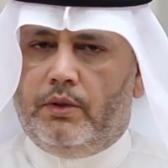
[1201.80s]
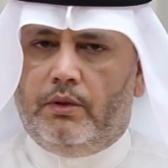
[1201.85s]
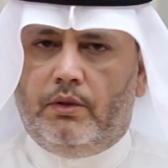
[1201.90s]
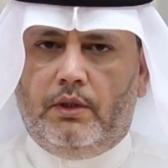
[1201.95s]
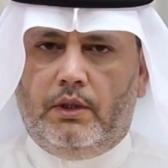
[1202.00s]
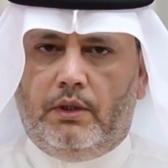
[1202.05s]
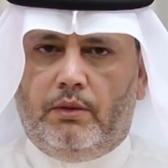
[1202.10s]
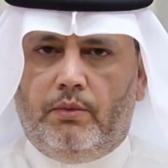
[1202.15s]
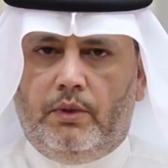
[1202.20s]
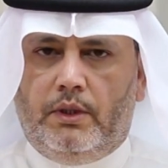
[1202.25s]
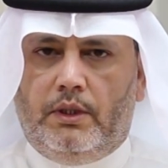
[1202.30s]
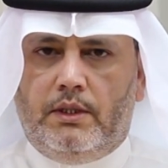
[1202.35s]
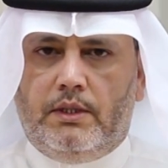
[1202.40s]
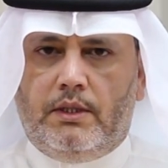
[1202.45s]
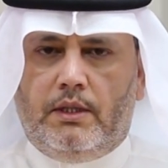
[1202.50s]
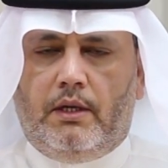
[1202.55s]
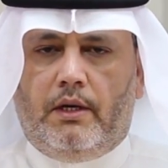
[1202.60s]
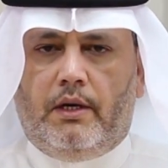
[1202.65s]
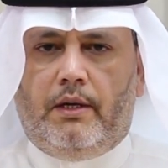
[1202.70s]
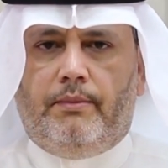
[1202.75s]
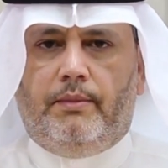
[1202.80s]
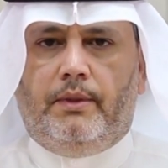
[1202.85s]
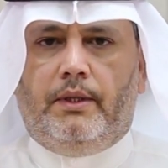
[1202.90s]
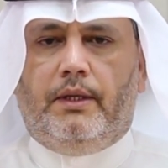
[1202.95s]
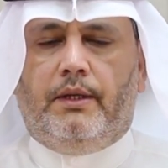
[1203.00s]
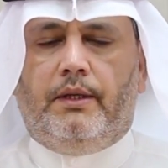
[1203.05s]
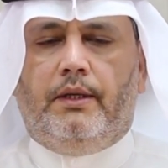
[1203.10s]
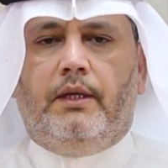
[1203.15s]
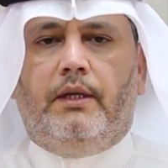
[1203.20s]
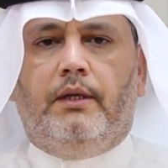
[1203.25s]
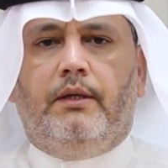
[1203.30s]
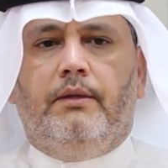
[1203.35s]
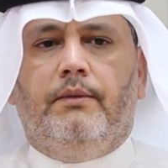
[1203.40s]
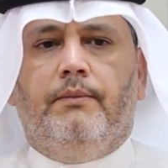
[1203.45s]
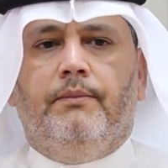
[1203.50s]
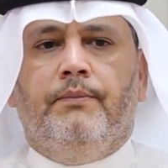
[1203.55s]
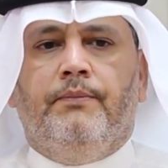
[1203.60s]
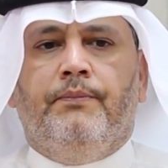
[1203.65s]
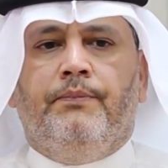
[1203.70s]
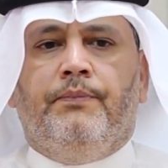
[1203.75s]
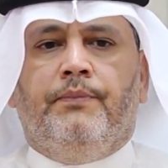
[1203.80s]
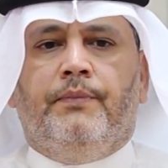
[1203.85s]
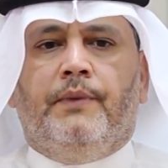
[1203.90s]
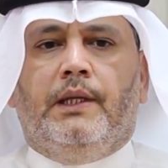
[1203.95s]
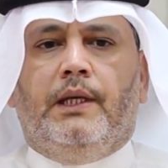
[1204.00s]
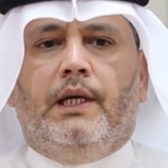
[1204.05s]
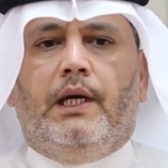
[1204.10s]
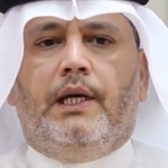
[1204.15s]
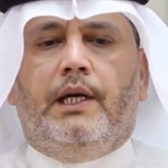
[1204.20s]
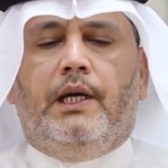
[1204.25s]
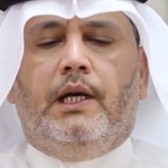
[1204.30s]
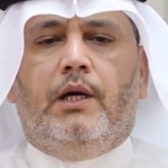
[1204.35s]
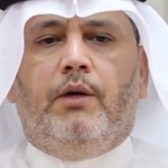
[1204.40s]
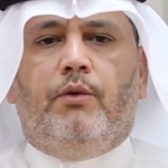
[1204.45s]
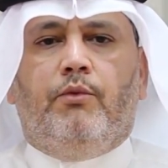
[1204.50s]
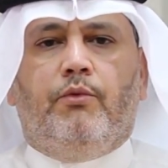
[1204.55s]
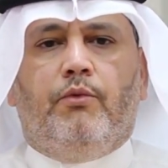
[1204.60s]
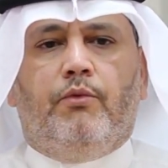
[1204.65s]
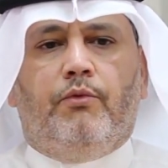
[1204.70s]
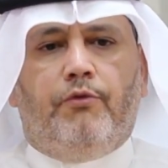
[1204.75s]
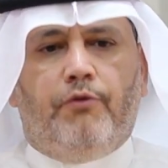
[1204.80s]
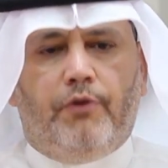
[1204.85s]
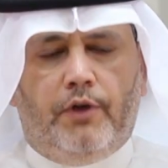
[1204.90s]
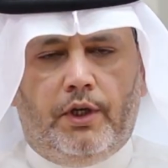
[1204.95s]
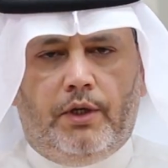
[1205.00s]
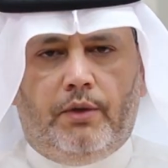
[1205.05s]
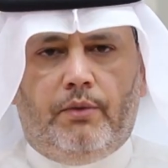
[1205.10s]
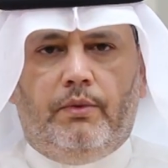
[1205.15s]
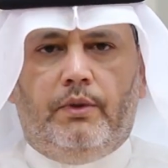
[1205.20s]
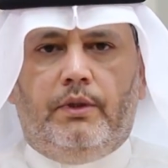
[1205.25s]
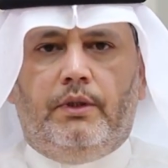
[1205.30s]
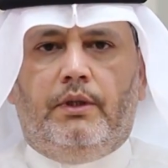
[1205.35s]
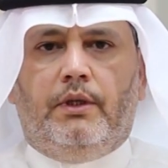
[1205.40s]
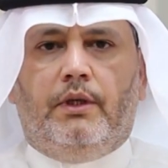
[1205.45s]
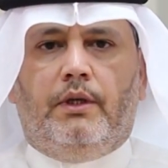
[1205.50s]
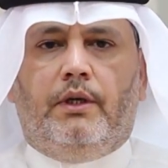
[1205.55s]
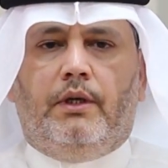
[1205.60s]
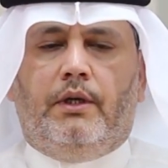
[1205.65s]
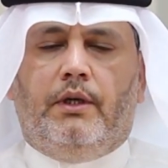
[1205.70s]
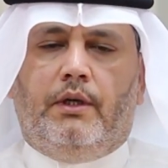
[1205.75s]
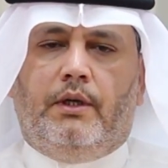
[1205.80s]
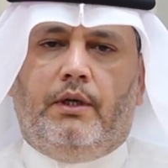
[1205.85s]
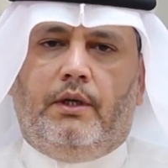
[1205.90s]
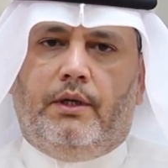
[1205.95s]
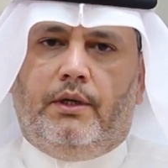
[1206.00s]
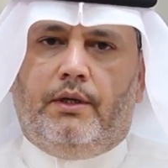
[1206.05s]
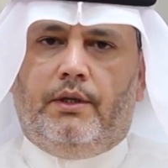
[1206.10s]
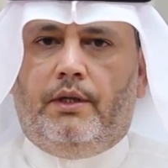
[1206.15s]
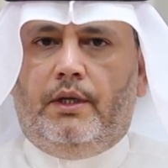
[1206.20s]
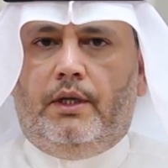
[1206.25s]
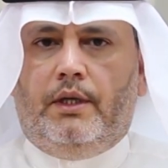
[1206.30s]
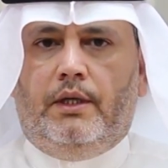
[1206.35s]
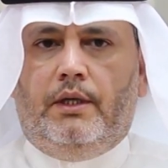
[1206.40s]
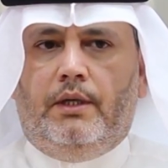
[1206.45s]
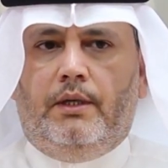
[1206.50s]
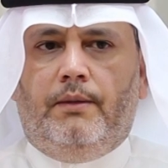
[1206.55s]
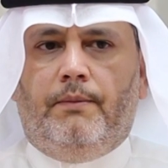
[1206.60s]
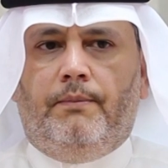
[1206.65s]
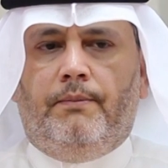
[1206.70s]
that we described earlier. and how frequent are they.